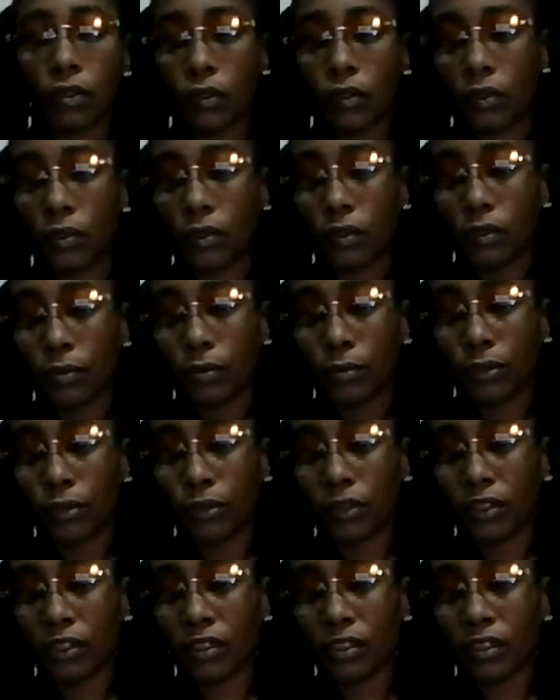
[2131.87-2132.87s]

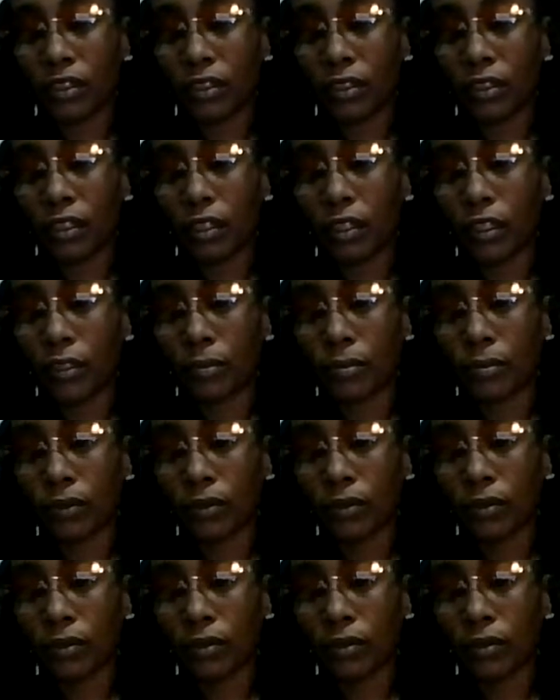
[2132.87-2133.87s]
Princess of Cups.
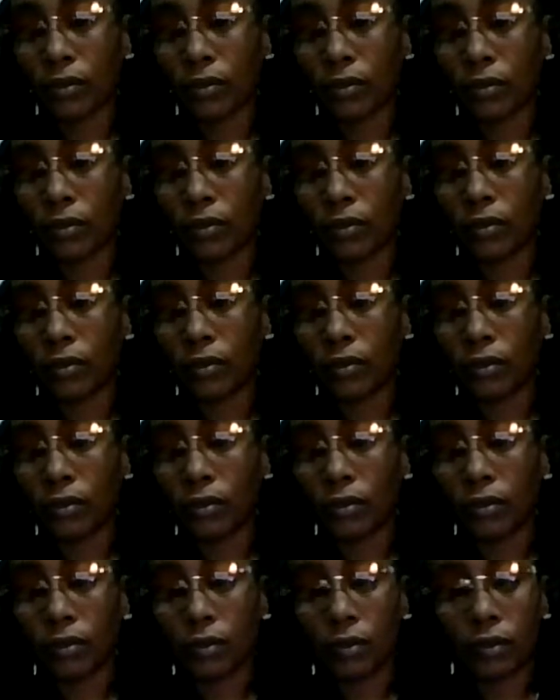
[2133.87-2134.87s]

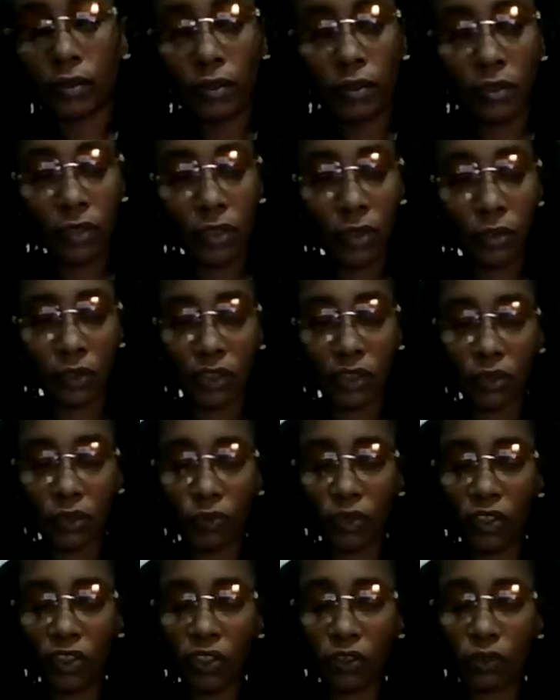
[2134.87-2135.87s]
You know it's the
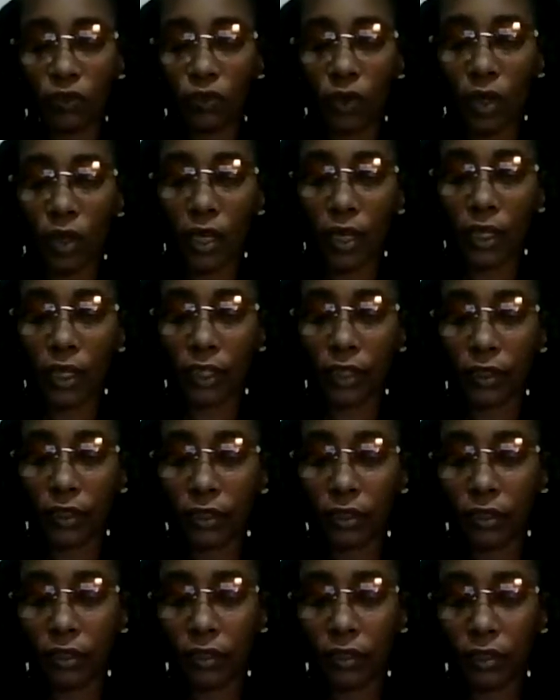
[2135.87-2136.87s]
reason why.
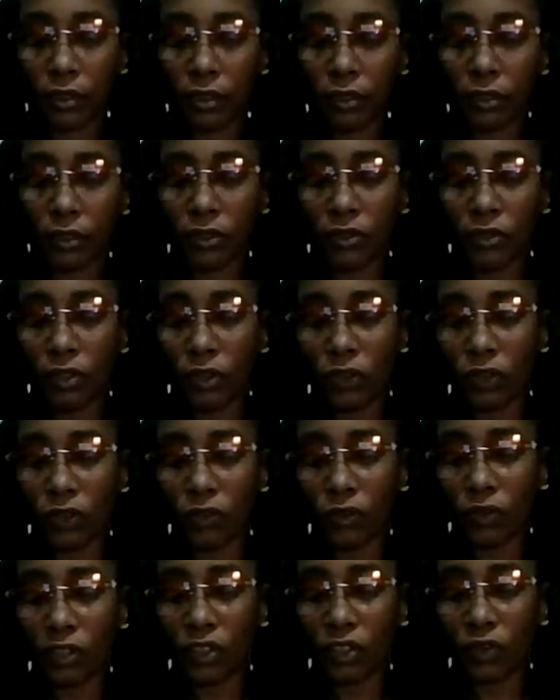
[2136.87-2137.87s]
You know the
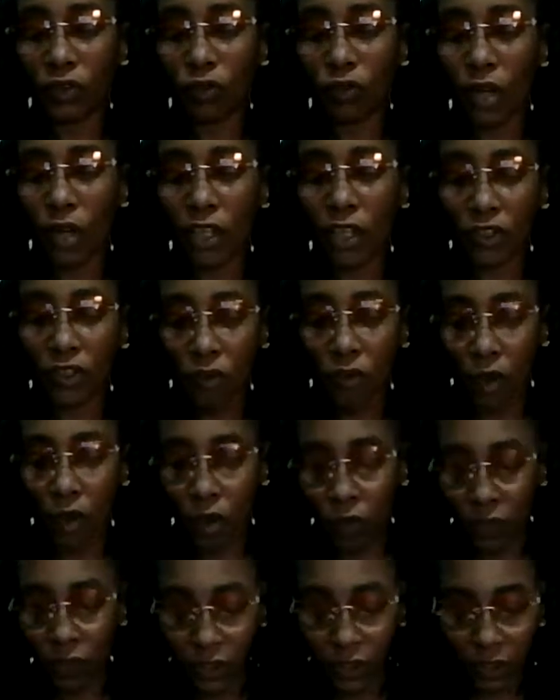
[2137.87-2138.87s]
reason why you always
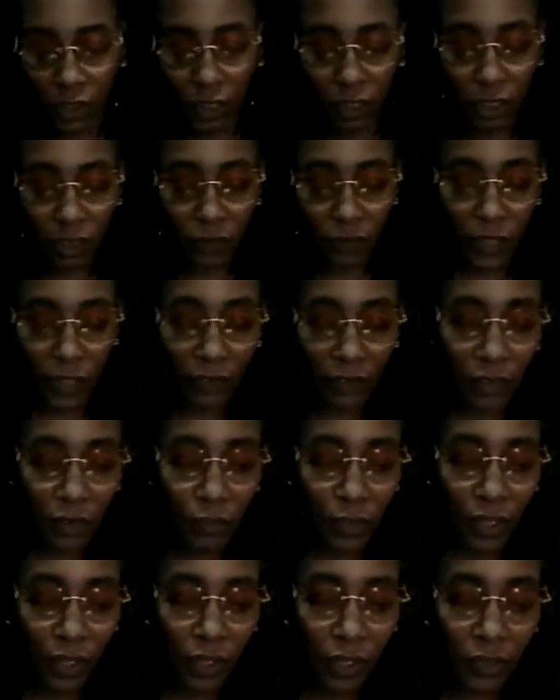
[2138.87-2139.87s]
love every being
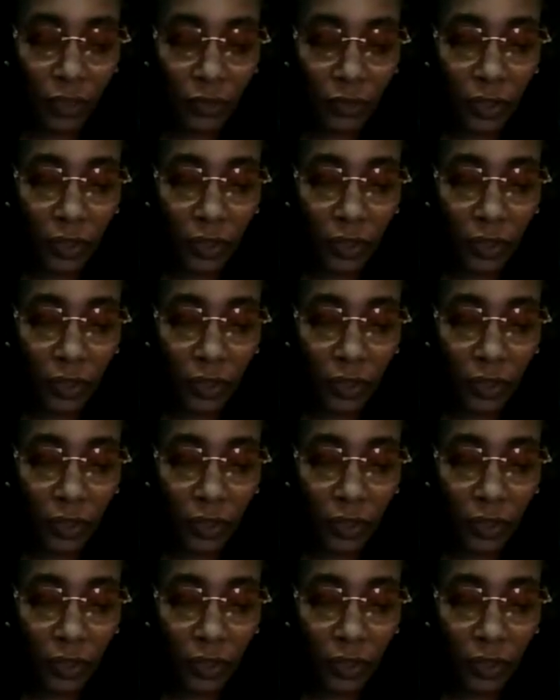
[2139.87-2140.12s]
or thing.